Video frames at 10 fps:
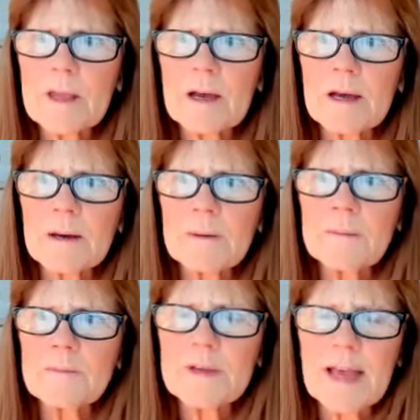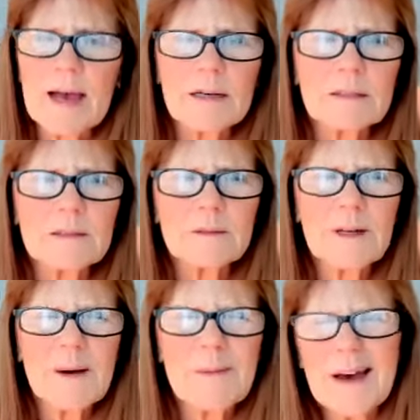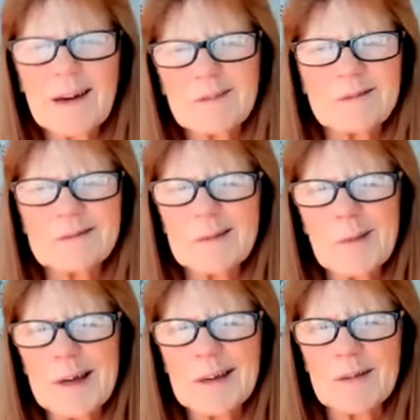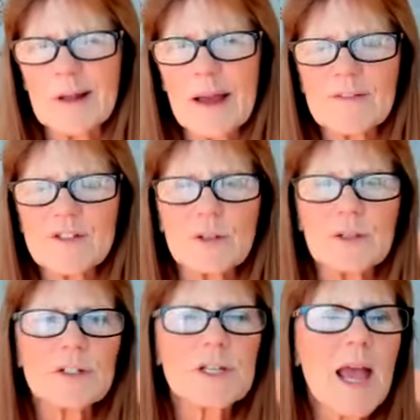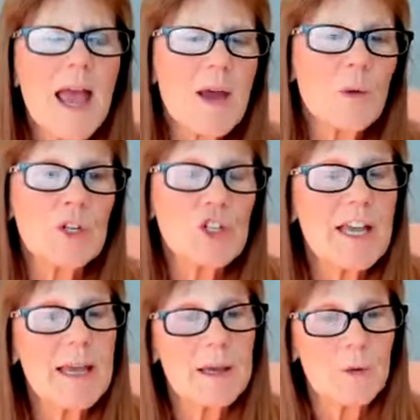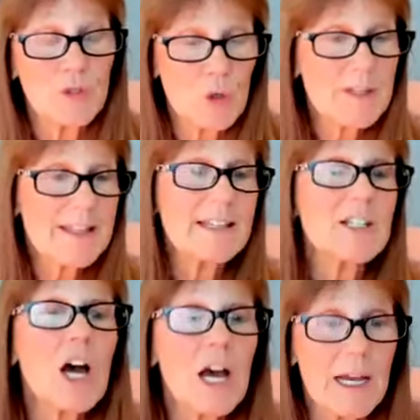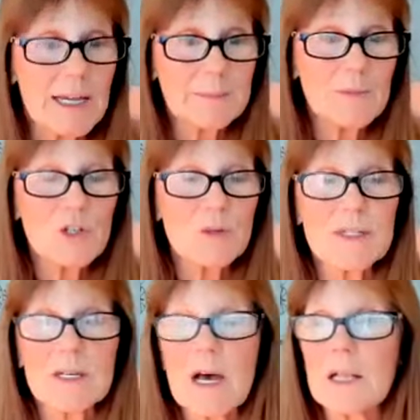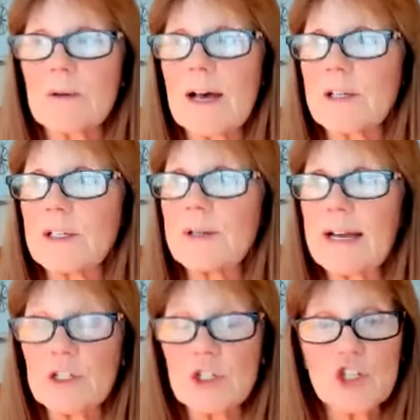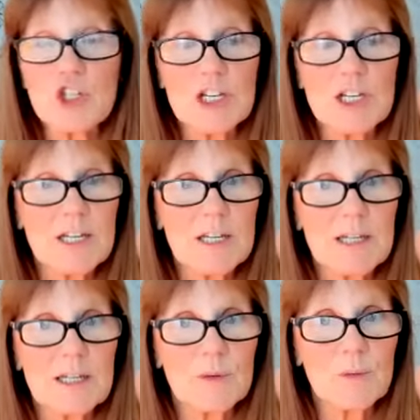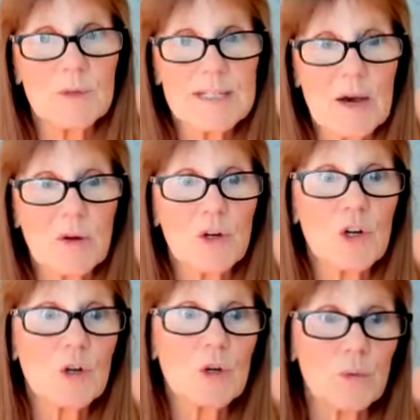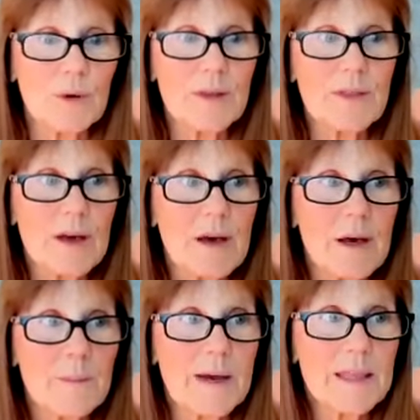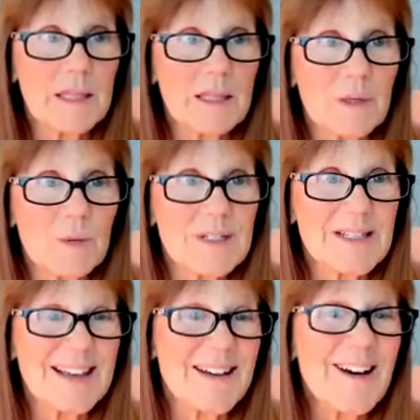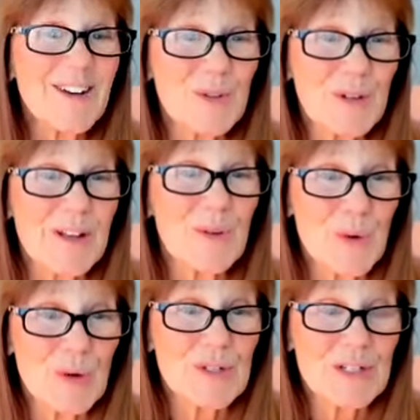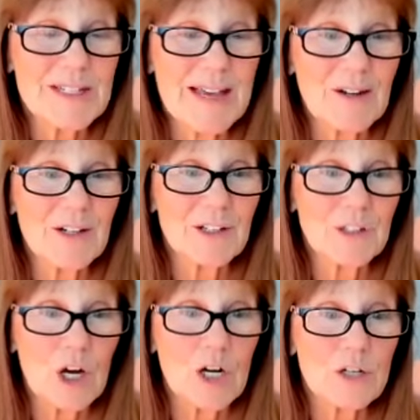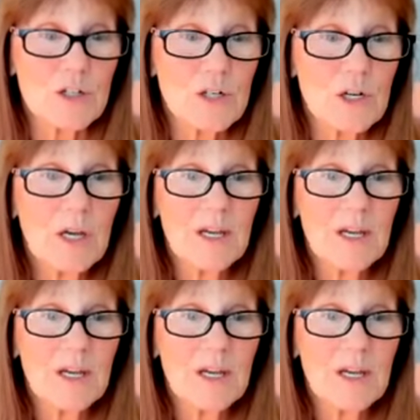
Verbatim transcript: Yeah, about 1.5 years, 2 years. When she came, during that time, she was in Colorado, and she was out in a herd with, I think there was like 100 other horses out on a large